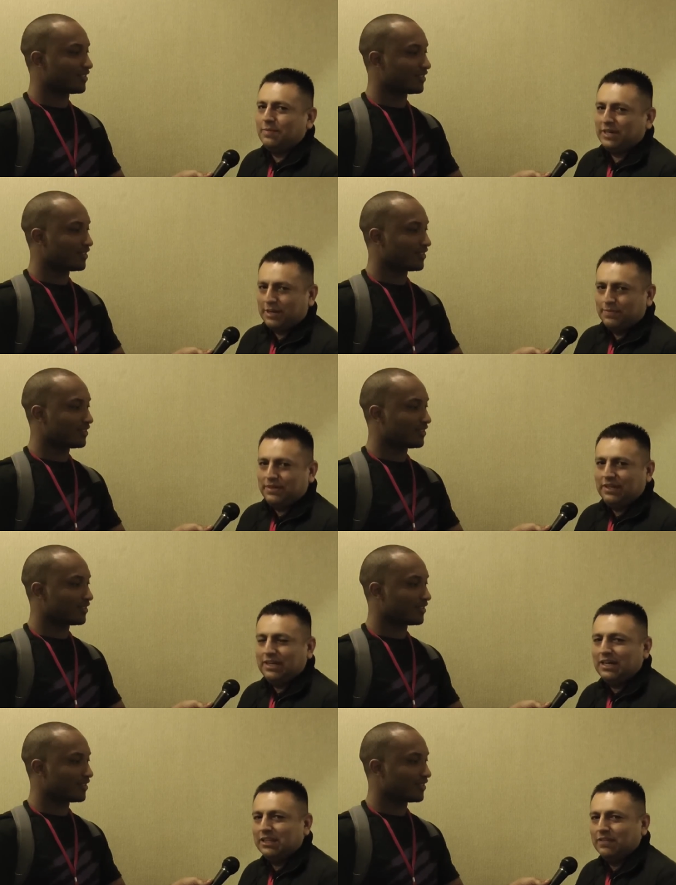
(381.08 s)
Speaker 1: my company
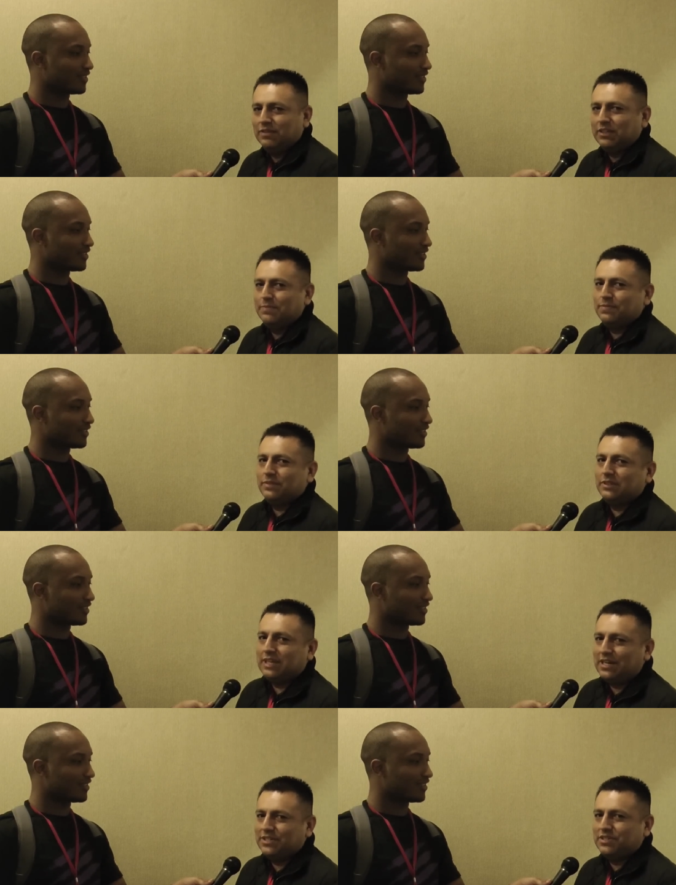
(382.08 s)
at
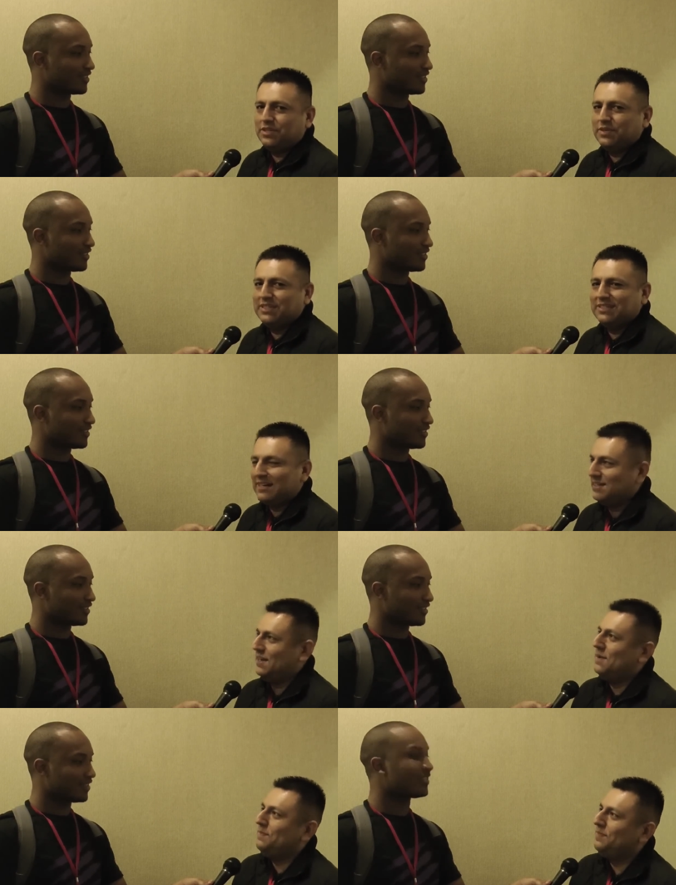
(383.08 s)

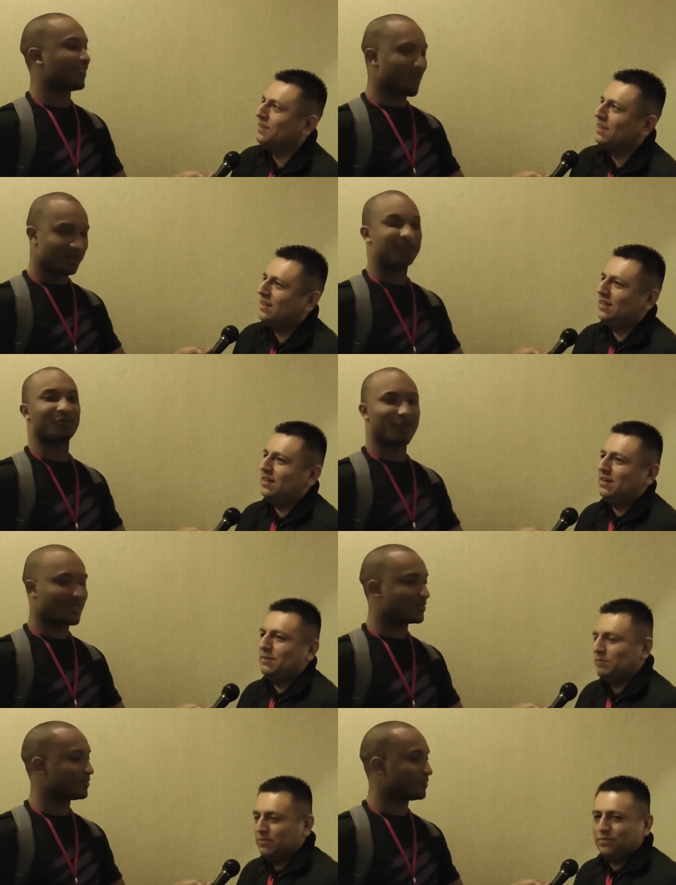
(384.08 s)
levelup-series.com.
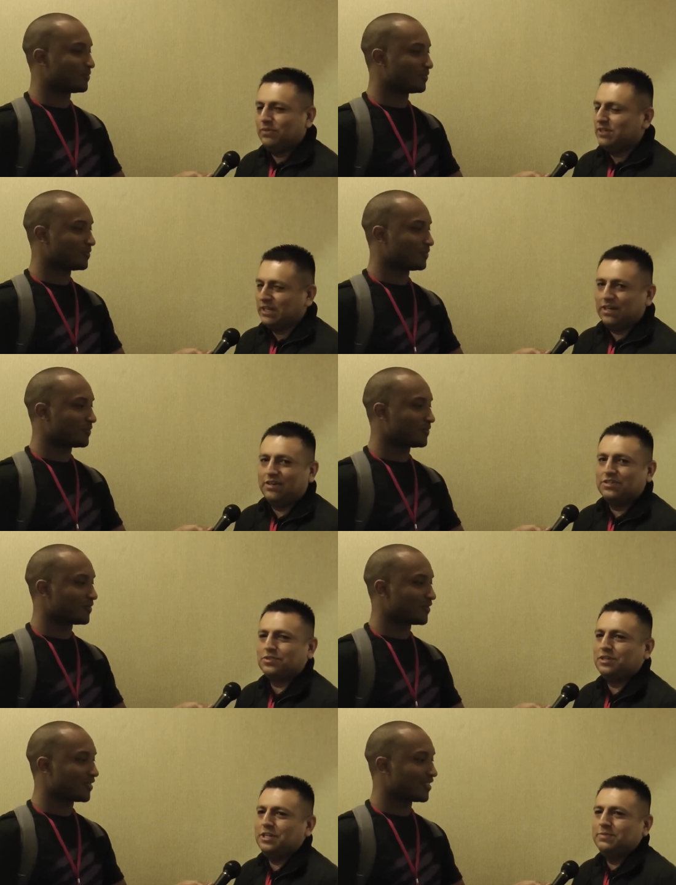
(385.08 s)
Um, check out our
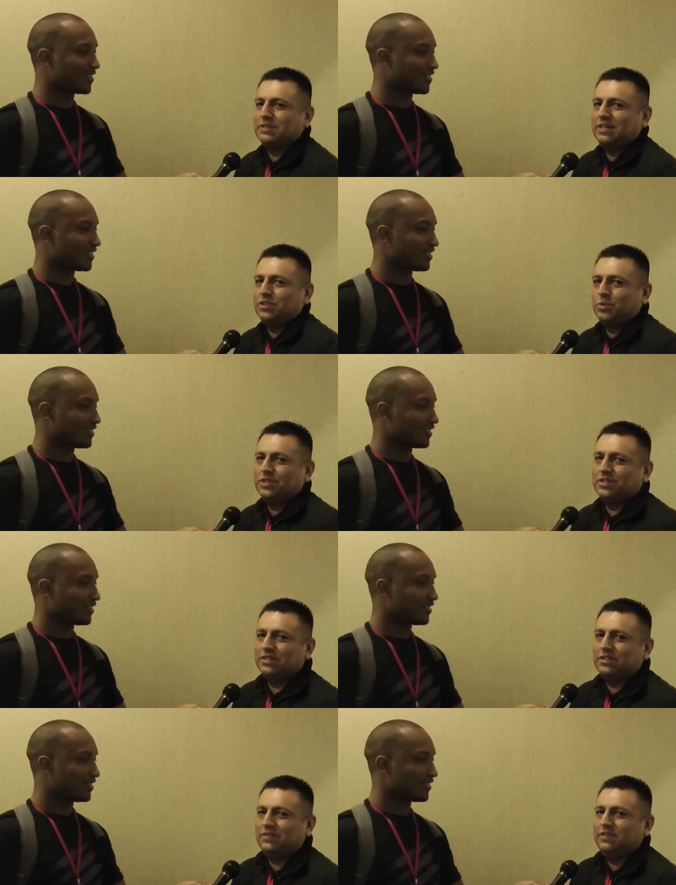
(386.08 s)
streams at
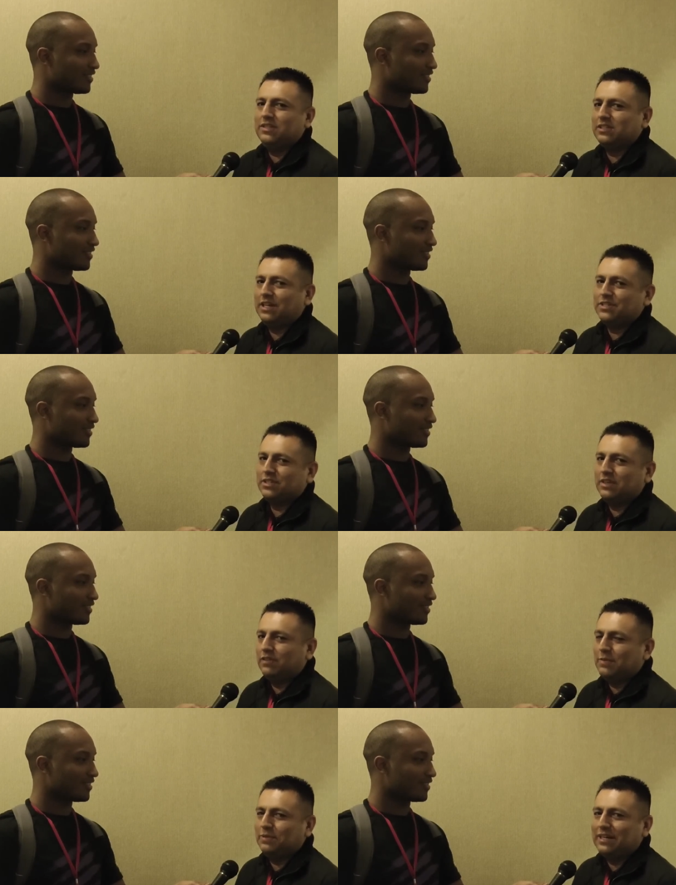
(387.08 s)
twitch.tv slash
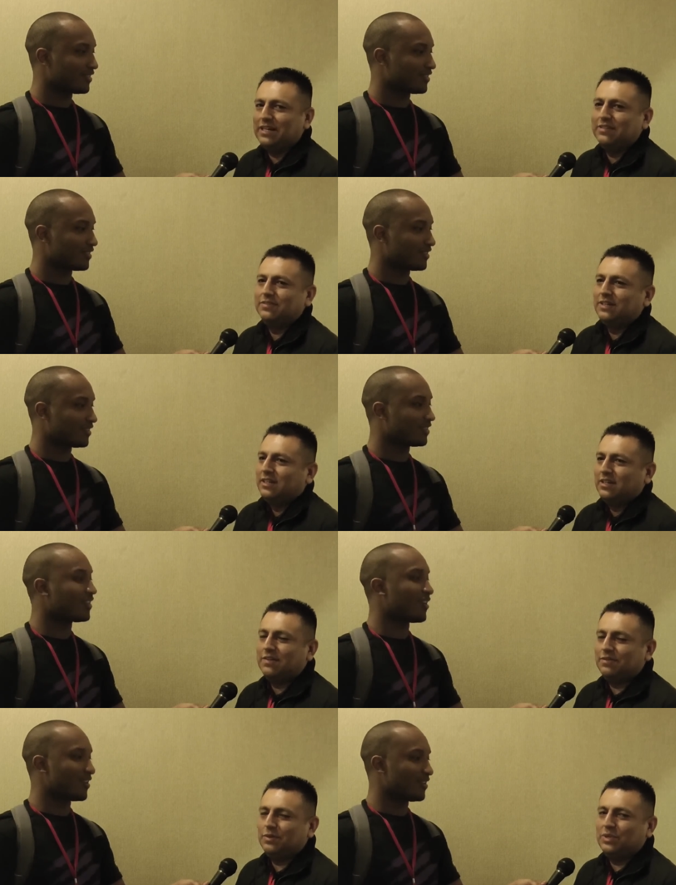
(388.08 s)
leveluplive
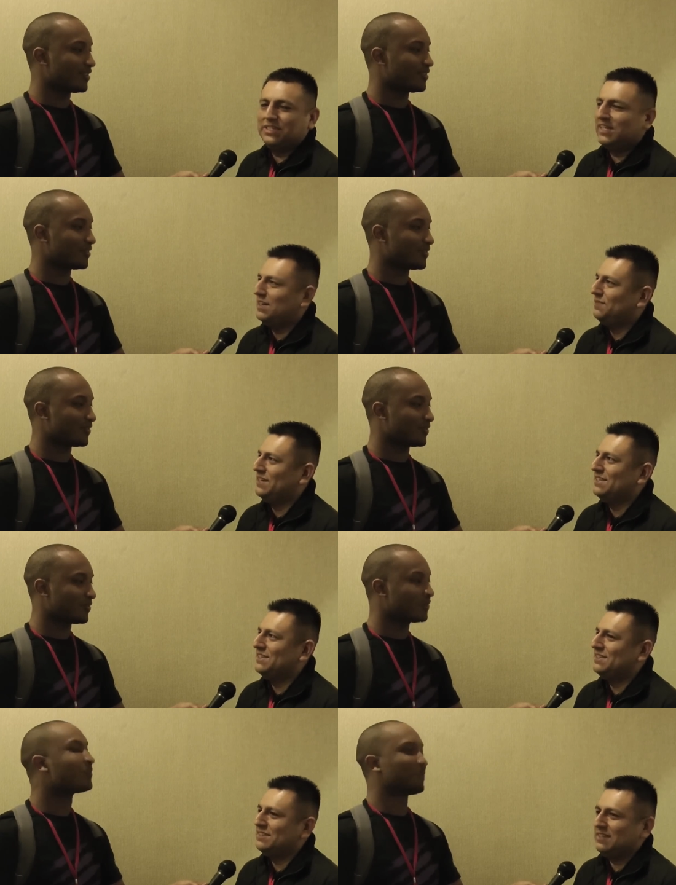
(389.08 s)
every Wednesday night
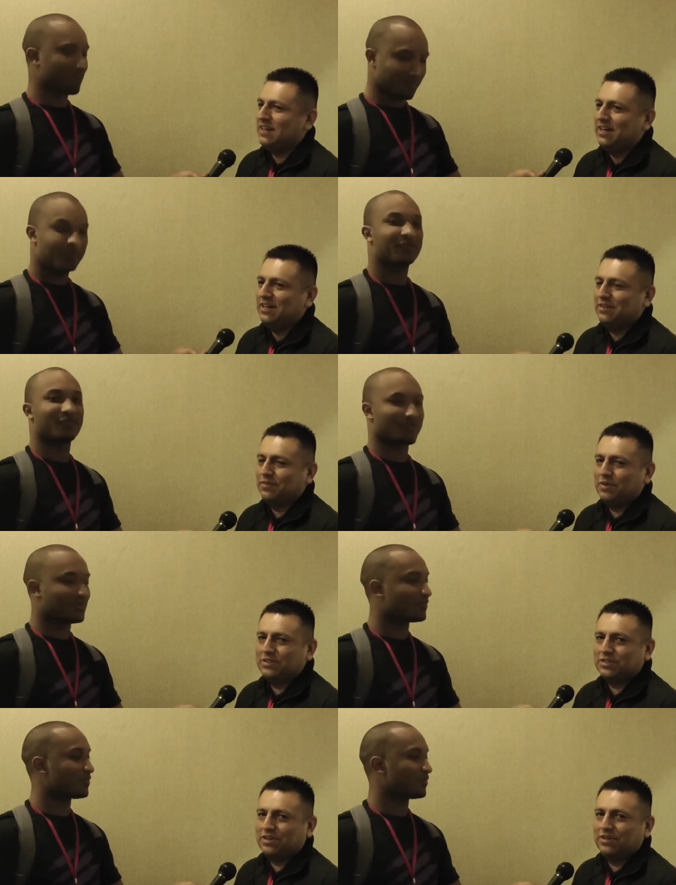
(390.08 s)
fights and, of
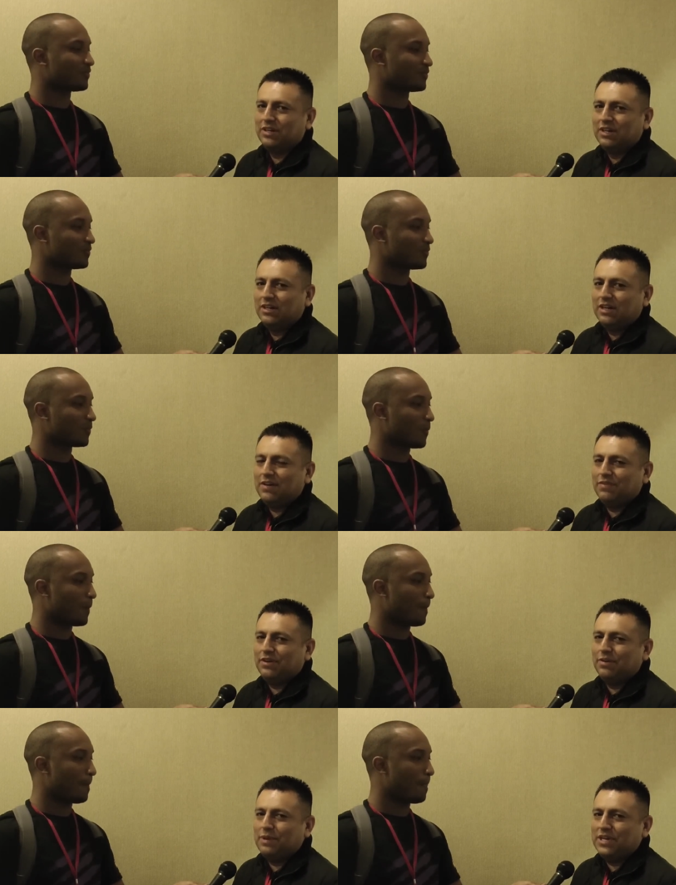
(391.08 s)
course, our every
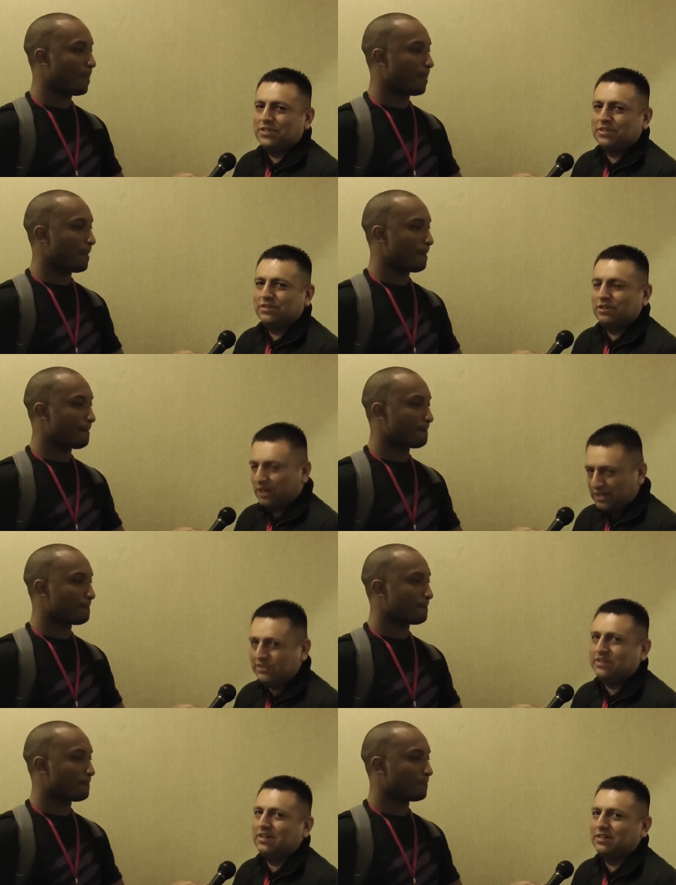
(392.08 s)
year major,
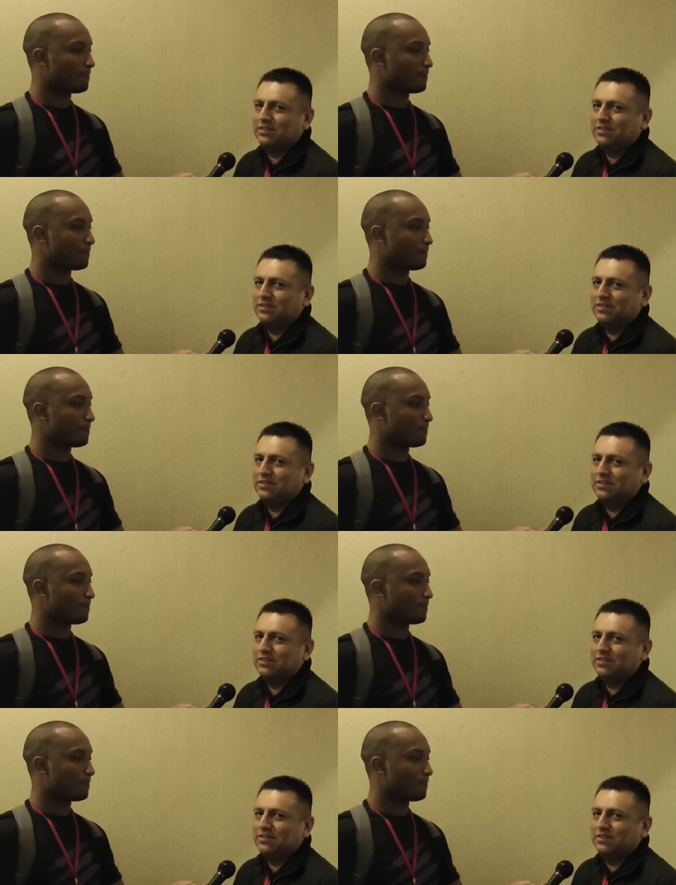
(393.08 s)
SCR,